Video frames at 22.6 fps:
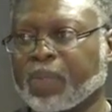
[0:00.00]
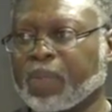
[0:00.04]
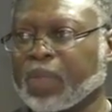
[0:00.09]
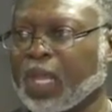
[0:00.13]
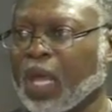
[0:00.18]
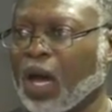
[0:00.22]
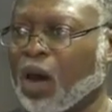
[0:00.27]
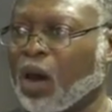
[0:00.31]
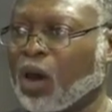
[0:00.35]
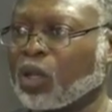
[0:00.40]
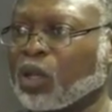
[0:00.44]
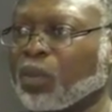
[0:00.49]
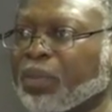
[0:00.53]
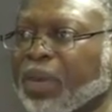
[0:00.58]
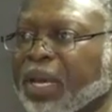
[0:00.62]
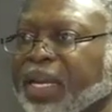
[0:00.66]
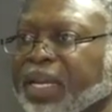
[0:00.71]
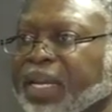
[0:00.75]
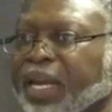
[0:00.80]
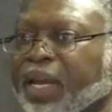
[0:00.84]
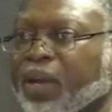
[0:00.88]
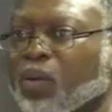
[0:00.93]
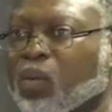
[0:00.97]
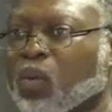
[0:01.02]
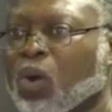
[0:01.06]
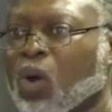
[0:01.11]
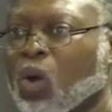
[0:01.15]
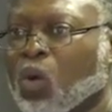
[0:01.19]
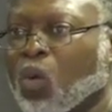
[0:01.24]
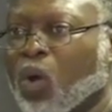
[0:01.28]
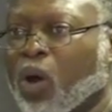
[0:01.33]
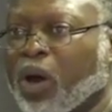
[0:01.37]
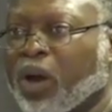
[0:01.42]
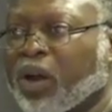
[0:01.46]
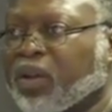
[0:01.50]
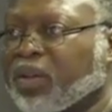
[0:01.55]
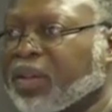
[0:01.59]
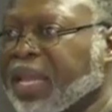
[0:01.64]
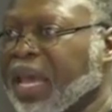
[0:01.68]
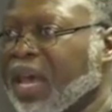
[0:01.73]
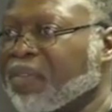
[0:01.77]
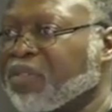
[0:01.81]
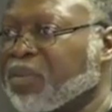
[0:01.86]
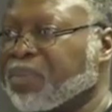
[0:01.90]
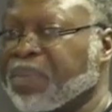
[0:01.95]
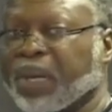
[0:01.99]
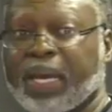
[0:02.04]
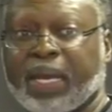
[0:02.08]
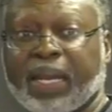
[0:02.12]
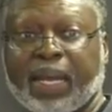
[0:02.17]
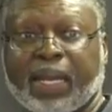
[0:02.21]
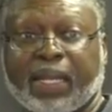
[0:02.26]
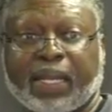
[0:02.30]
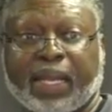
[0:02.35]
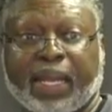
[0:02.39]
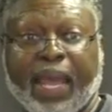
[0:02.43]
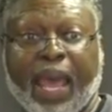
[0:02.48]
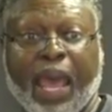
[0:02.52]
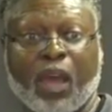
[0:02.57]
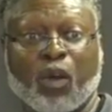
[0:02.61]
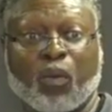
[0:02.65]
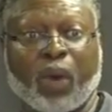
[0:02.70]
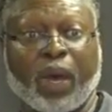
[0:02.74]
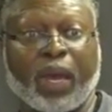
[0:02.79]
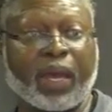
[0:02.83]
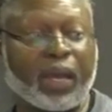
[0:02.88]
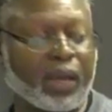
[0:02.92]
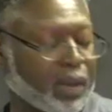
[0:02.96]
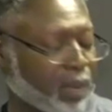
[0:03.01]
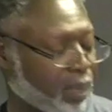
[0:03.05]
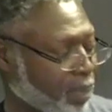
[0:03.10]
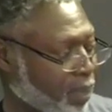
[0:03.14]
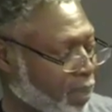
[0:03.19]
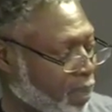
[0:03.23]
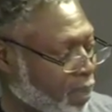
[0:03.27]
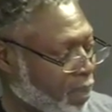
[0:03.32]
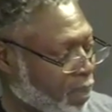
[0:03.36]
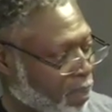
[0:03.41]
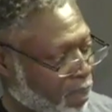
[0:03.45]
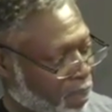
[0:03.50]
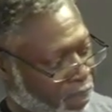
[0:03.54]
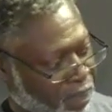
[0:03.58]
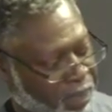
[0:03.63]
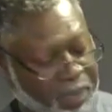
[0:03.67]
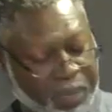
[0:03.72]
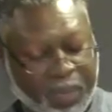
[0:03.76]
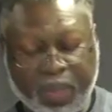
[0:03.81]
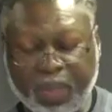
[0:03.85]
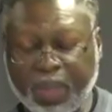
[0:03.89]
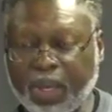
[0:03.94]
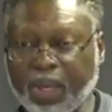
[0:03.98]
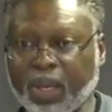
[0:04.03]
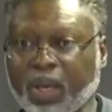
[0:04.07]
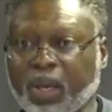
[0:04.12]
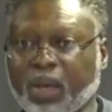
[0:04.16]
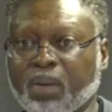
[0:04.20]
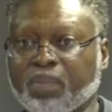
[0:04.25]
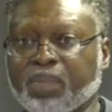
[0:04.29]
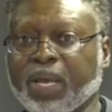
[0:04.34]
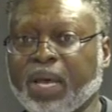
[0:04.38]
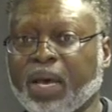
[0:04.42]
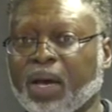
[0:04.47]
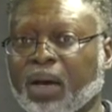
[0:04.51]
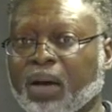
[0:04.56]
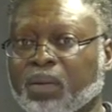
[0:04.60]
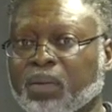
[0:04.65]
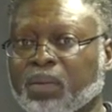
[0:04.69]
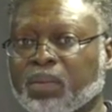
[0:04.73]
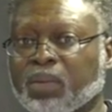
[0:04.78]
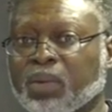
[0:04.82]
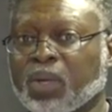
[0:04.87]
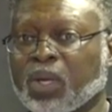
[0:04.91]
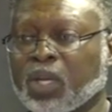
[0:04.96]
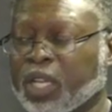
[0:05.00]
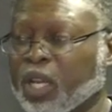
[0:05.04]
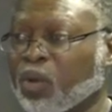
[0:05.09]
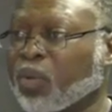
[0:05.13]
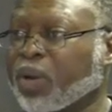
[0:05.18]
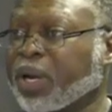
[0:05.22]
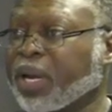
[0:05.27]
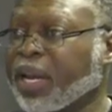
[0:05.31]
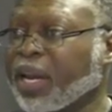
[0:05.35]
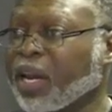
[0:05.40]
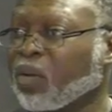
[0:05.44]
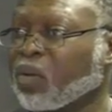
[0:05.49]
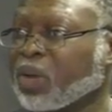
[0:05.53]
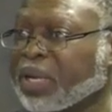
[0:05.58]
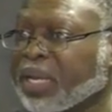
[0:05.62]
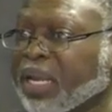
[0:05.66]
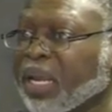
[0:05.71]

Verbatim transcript: Mm. All the men get word of David being at the gateway. Mm -hmm. They come down. They want to hear what